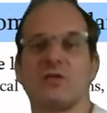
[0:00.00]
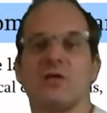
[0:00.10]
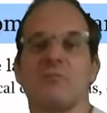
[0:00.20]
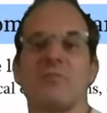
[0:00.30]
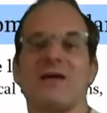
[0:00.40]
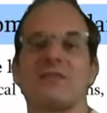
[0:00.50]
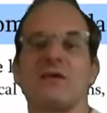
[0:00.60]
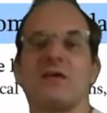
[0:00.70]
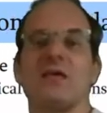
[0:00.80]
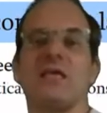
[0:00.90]
But
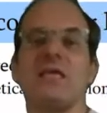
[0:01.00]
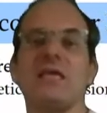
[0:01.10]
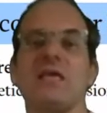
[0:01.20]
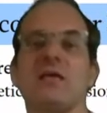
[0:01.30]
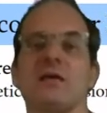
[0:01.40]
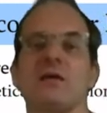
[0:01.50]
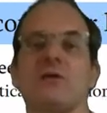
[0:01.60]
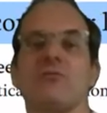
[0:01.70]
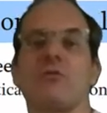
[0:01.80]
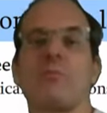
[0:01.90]
E
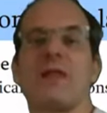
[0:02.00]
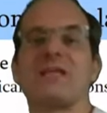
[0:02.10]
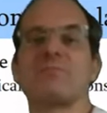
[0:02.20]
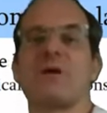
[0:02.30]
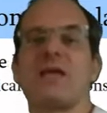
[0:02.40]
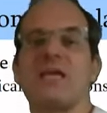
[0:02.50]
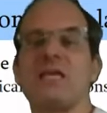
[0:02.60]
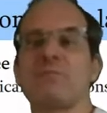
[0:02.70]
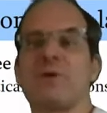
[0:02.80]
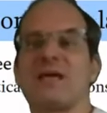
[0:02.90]
replaced by E
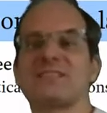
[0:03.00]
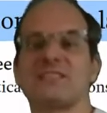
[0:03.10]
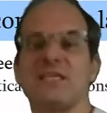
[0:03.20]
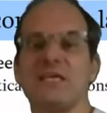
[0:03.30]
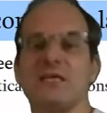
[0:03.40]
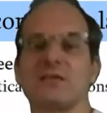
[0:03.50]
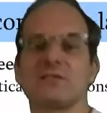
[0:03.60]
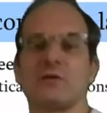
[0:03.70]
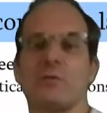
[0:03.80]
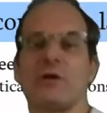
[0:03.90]
plus T, so
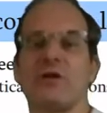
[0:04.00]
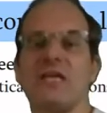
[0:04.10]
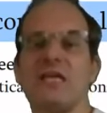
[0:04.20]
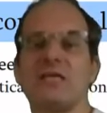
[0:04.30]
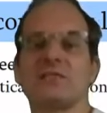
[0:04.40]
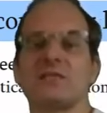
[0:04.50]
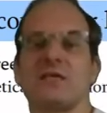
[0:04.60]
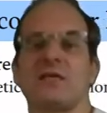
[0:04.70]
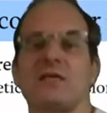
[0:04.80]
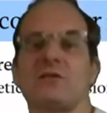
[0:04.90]
where E is
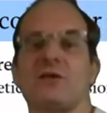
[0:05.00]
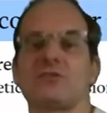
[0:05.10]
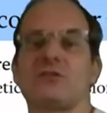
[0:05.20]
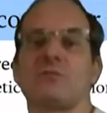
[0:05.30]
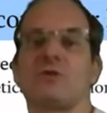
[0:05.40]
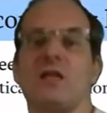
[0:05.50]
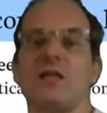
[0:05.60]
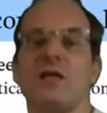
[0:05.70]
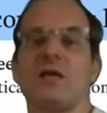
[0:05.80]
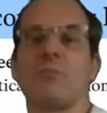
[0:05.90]
a non-terminal,
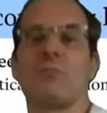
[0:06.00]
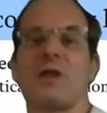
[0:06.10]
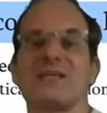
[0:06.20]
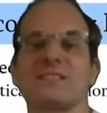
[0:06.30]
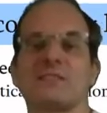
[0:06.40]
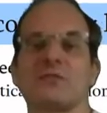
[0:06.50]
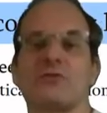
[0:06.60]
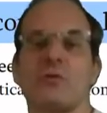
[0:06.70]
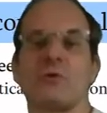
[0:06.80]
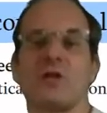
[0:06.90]
plus is a
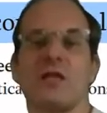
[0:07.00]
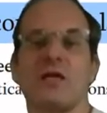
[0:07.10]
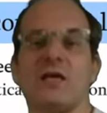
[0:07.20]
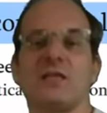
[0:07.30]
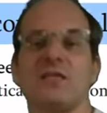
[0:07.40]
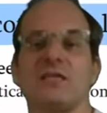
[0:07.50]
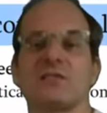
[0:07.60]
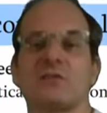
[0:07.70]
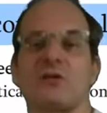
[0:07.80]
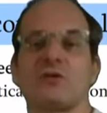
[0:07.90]
terminal, T is a
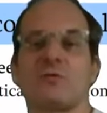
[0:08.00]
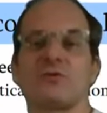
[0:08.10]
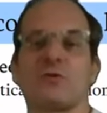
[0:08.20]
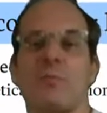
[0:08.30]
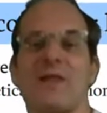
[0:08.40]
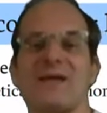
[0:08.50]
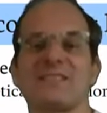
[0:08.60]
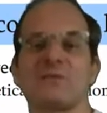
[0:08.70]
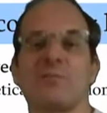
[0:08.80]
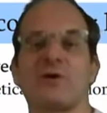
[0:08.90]
non-terminal, so plus
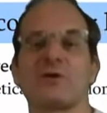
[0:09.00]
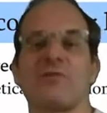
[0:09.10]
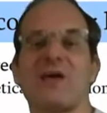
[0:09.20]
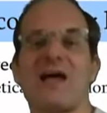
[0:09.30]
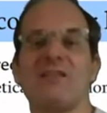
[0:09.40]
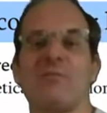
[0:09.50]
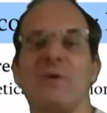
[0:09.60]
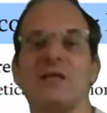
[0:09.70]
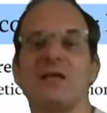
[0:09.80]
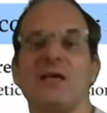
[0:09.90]
is part of the
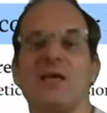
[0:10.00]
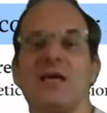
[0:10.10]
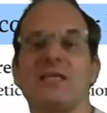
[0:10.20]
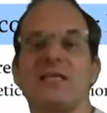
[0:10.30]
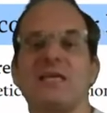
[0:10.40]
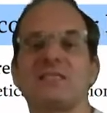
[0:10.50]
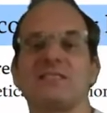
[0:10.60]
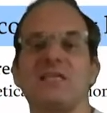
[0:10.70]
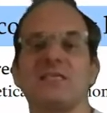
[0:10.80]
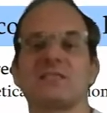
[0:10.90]
alphabet, and E and
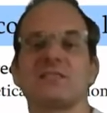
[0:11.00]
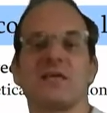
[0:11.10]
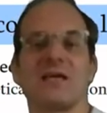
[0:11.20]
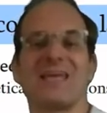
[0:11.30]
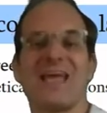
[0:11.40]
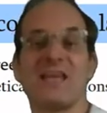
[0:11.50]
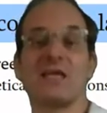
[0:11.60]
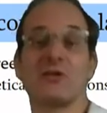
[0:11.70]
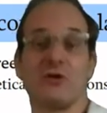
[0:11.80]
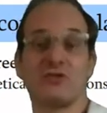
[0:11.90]
T is again a
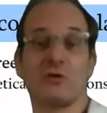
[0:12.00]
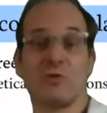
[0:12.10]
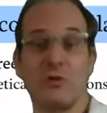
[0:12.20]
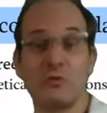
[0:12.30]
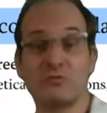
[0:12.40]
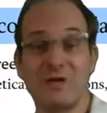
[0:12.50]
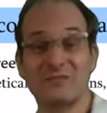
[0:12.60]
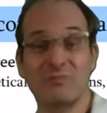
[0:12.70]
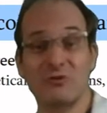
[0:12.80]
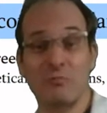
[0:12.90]
non-terminal which must
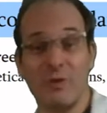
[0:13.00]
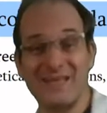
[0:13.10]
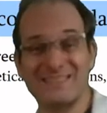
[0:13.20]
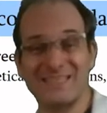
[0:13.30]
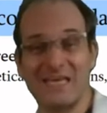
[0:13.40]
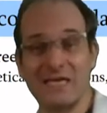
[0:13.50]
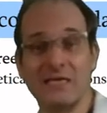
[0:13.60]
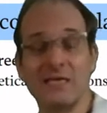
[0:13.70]
be replaced again.